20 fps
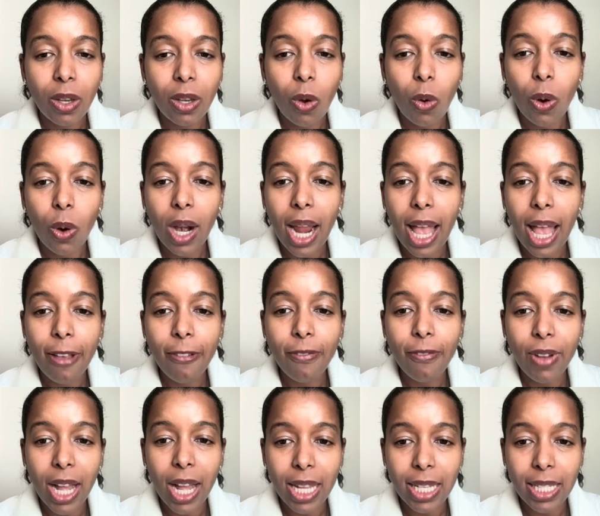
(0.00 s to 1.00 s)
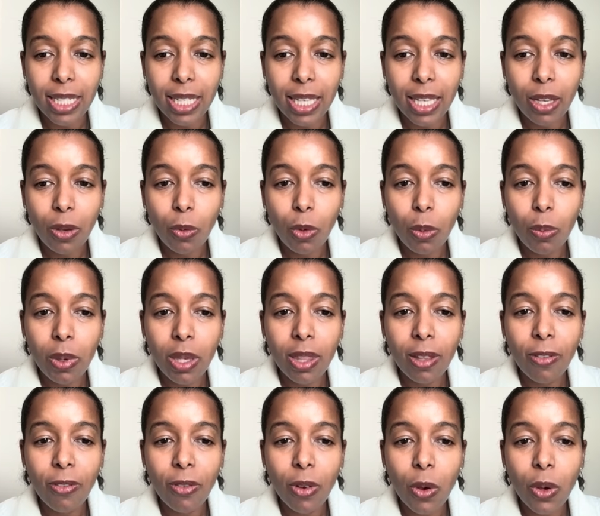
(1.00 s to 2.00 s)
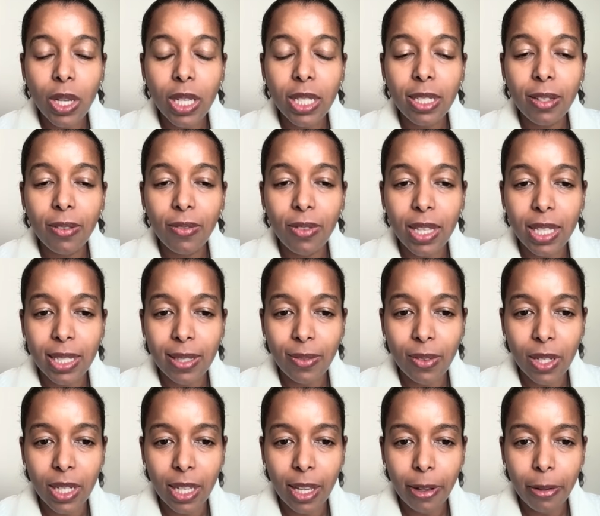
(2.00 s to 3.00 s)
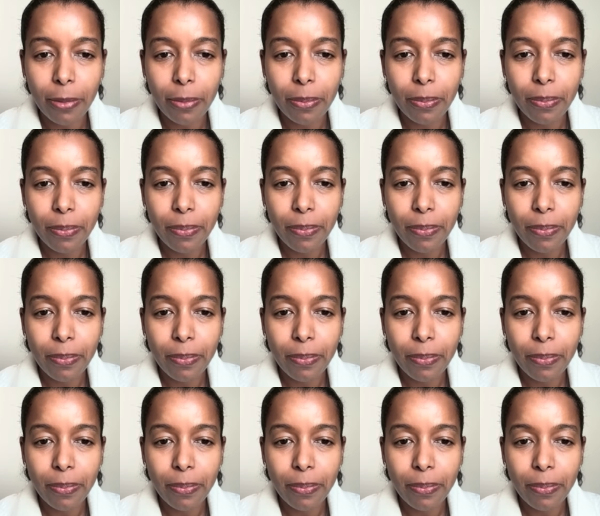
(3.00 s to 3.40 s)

or F-VASI, will be the focus of this video.